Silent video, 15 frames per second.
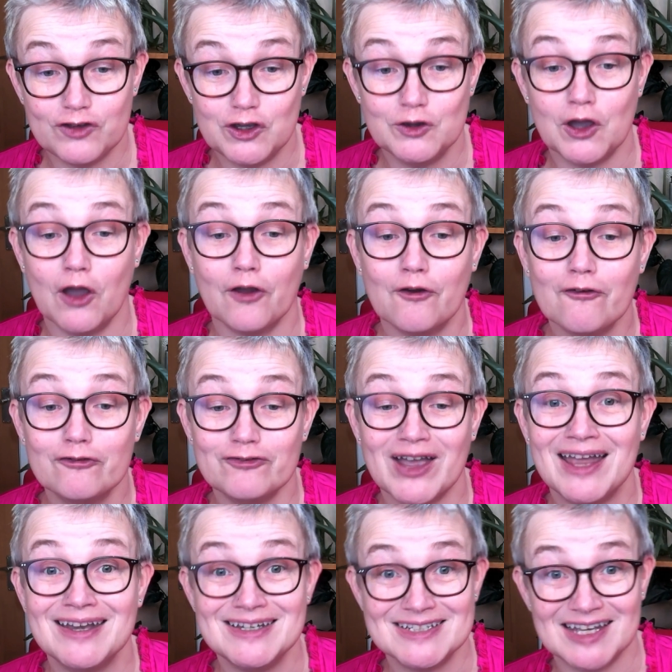you go.
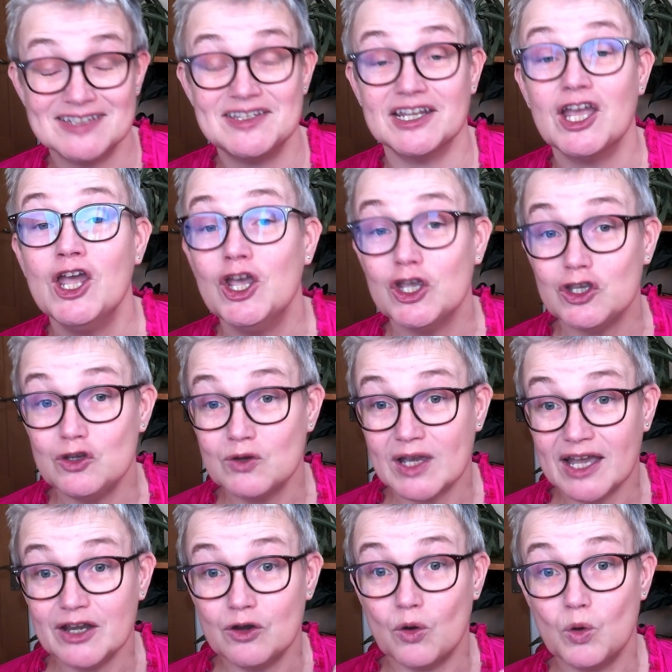Fantastic. You
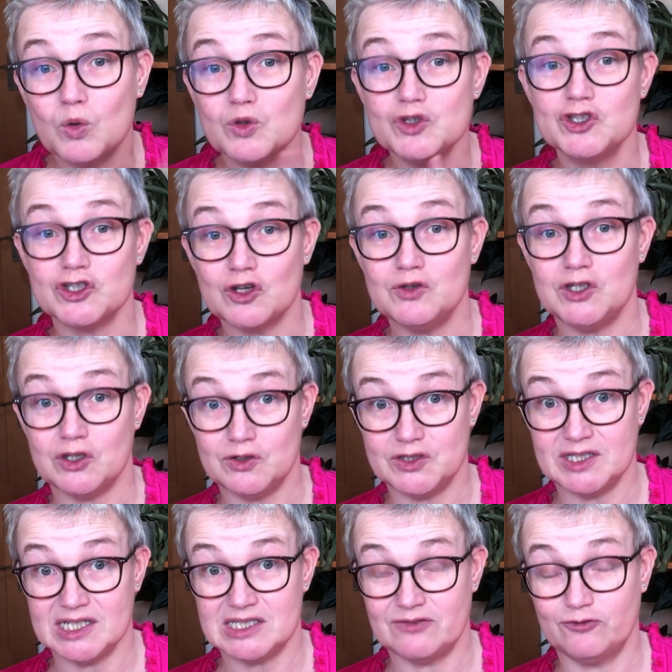can also use
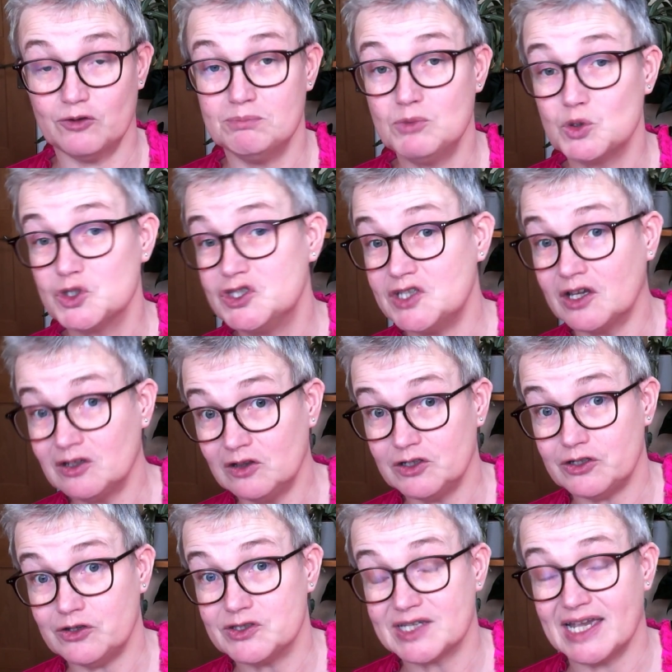this for more subtle
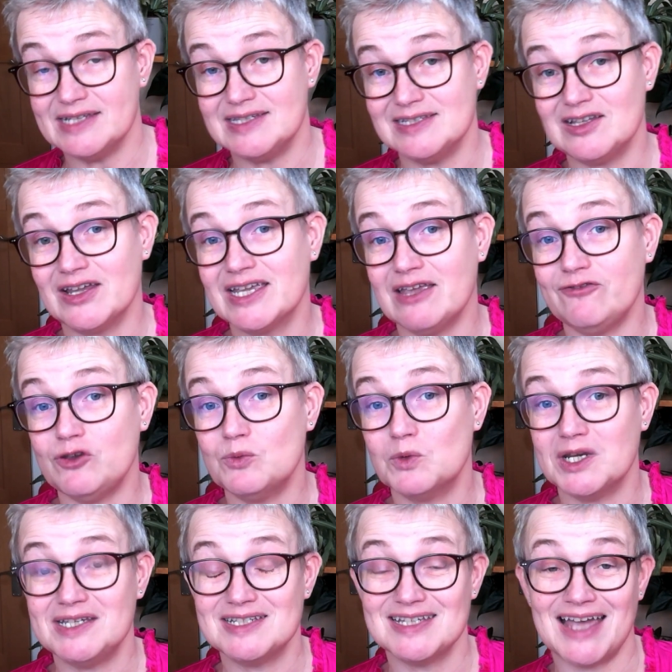use cases, like if you
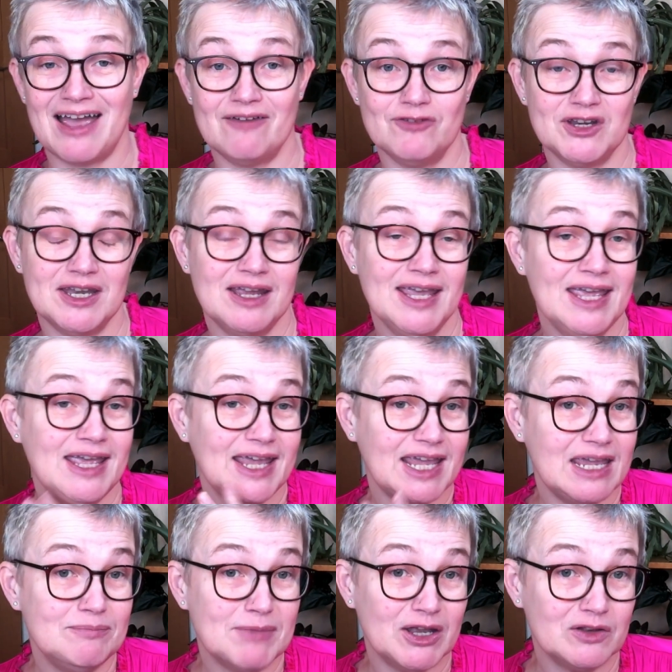wanted to have an
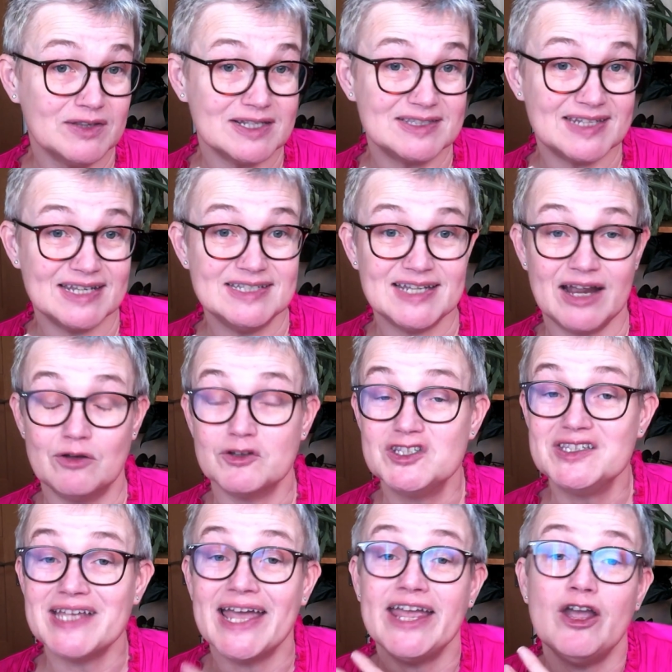email that's sent out,
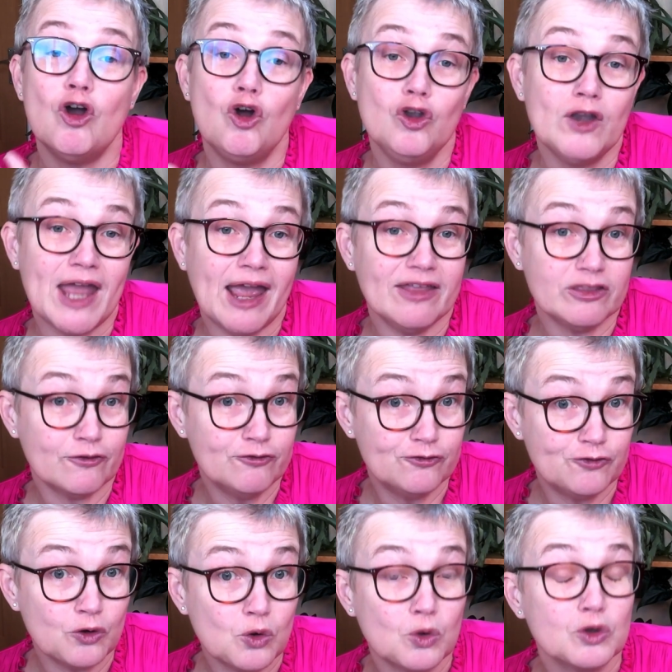say, on the
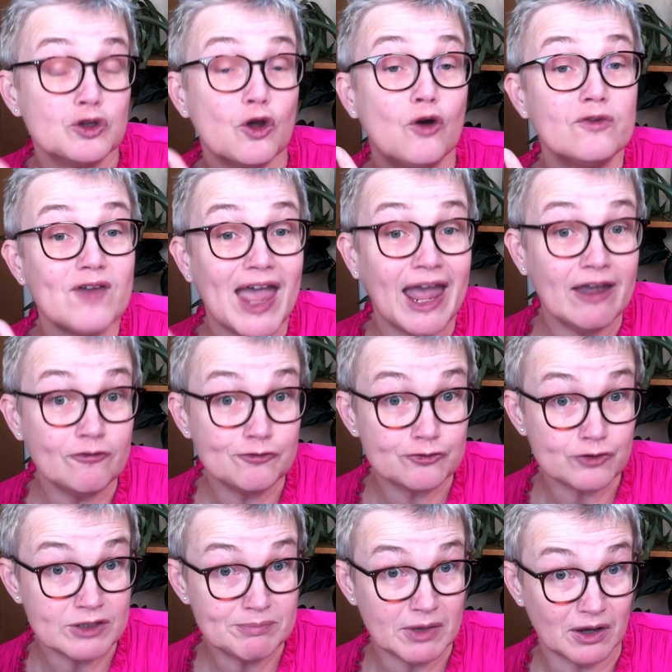4th of
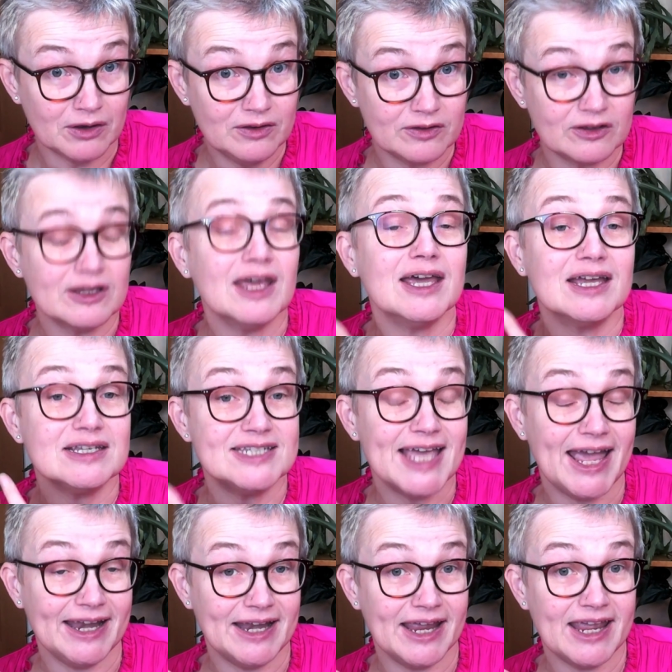every month at
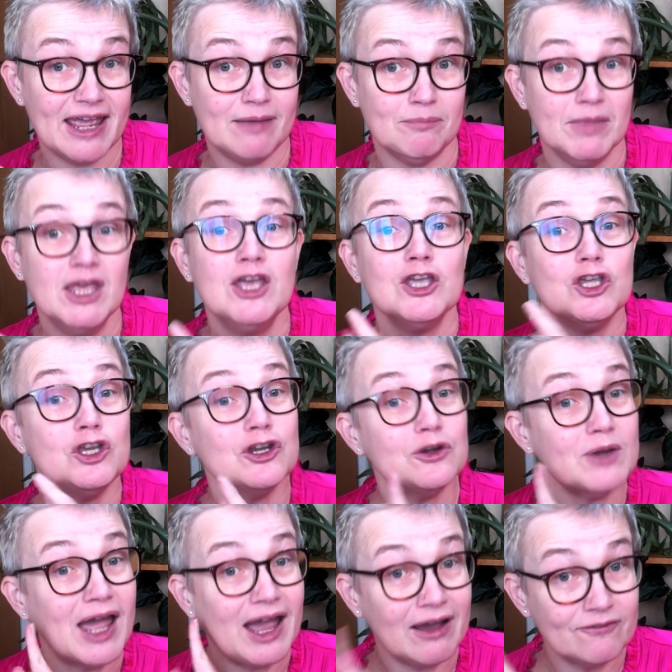10 a.m. You don't
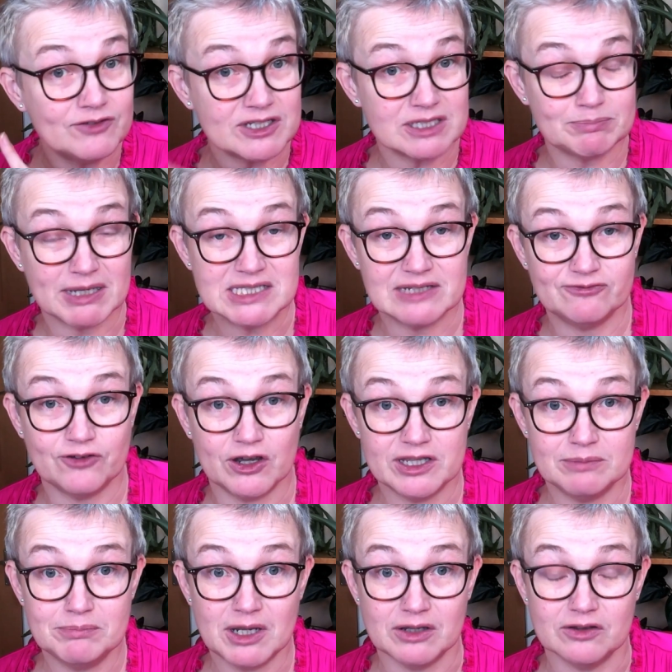have to specify the
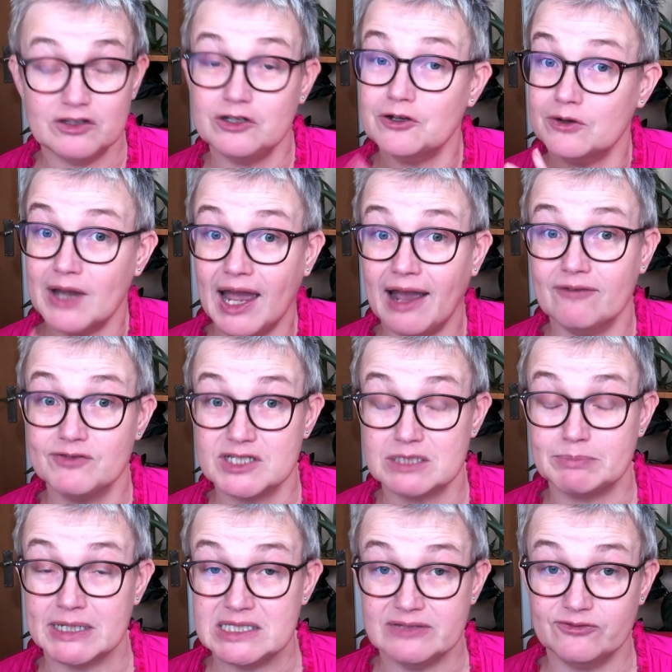month. You don't have to
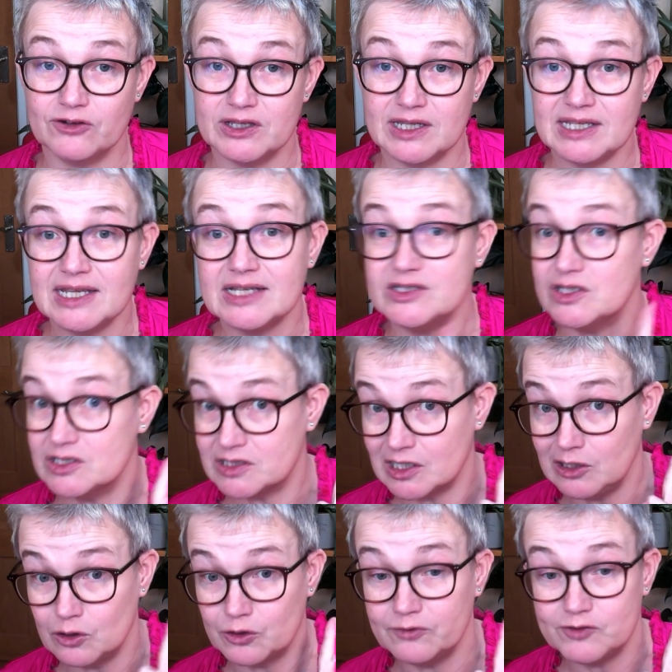specify the year. So there's a
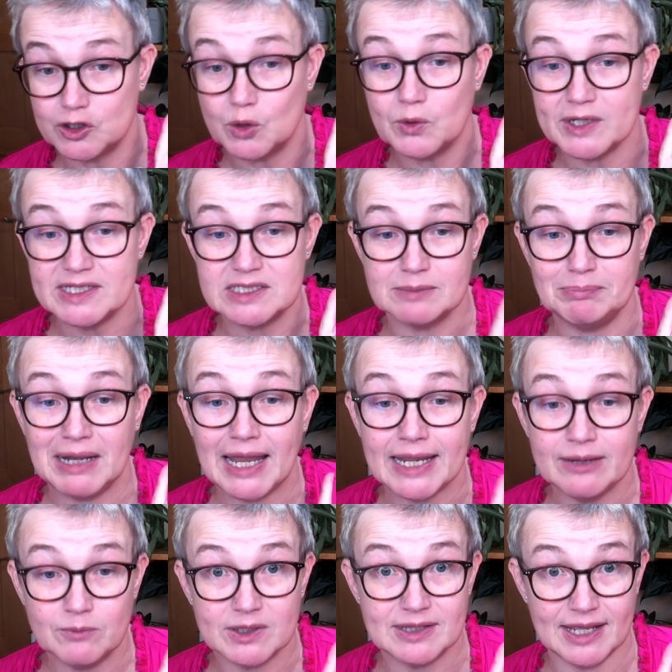lot of toys to play
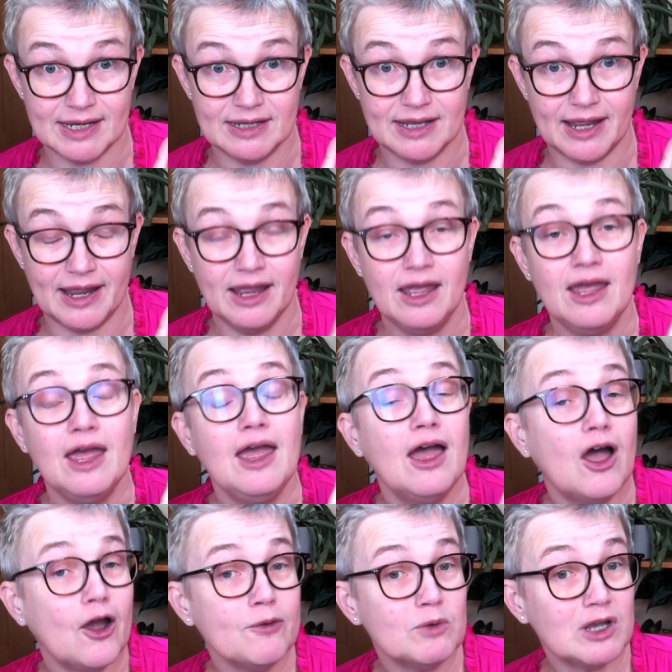with in there.
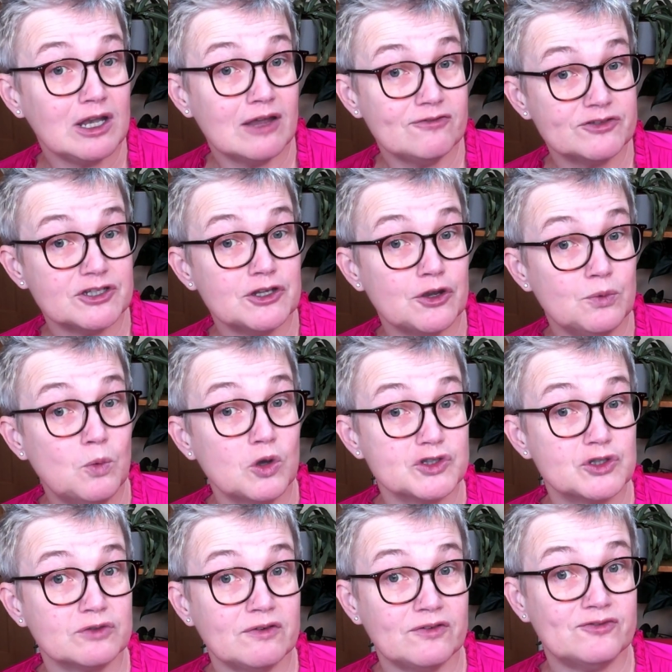I would love to know, what
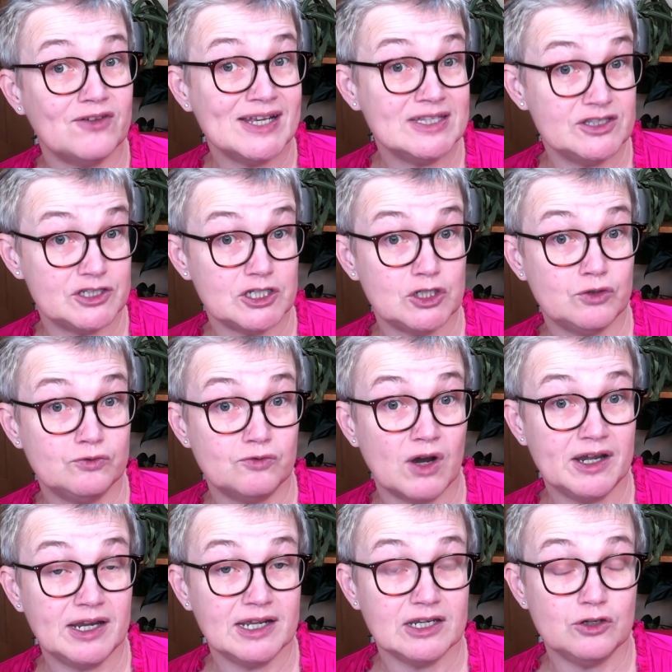sort of events are you
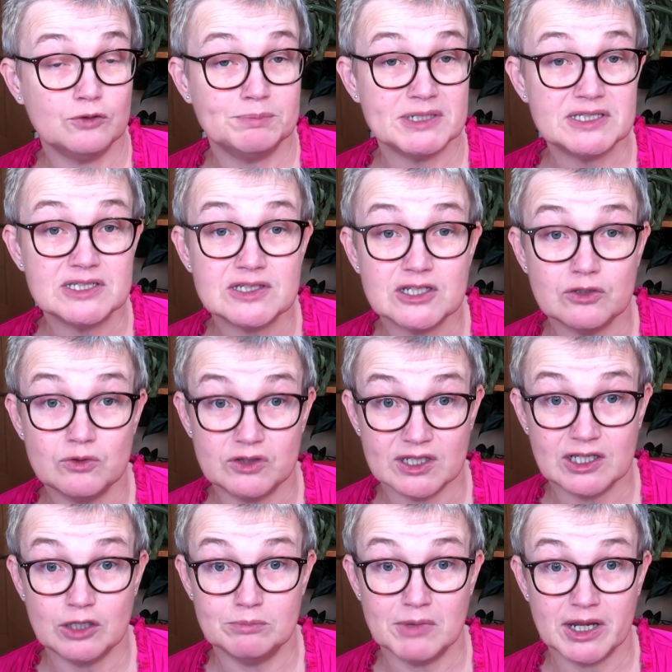running in your business that you think
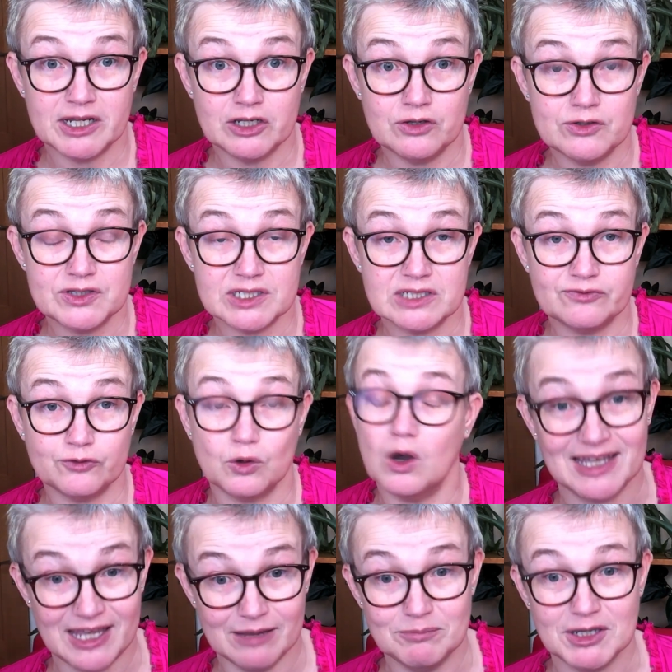you might use this for?
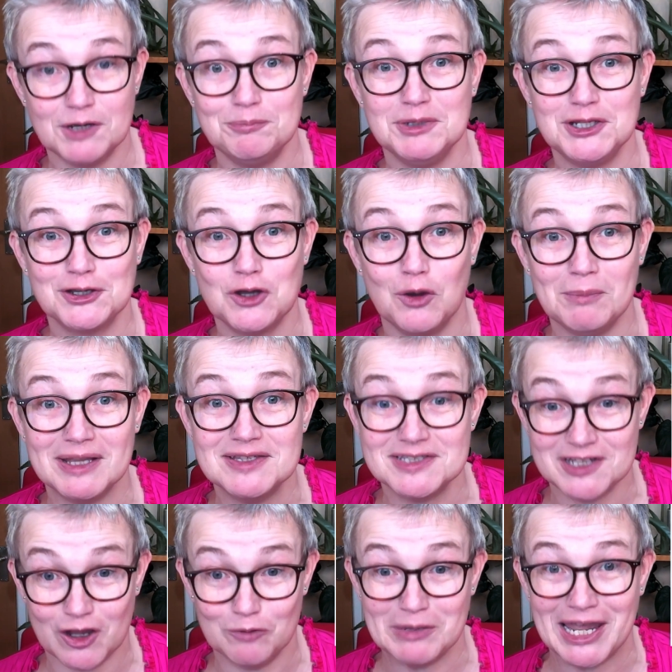Hit me up in the comments.
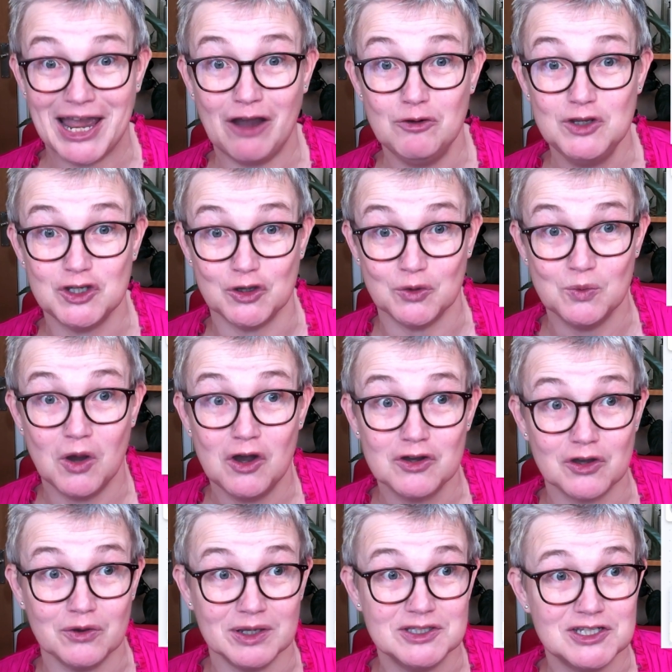Tell me how you are
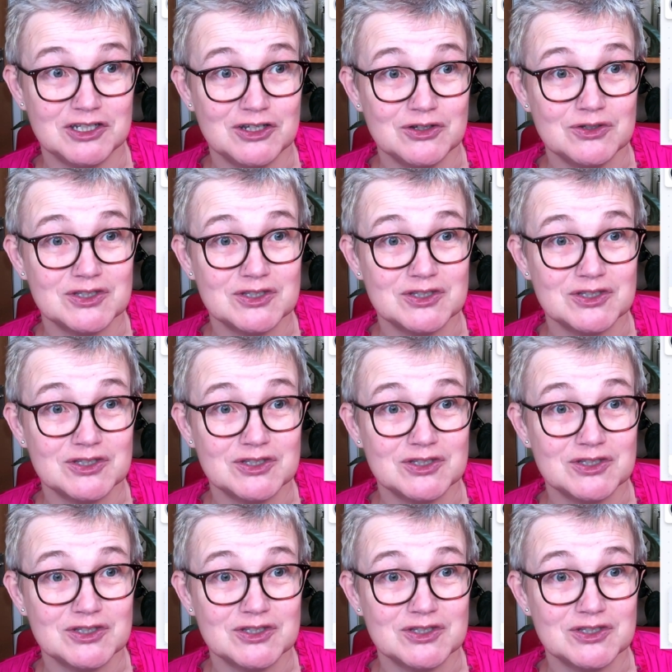going to use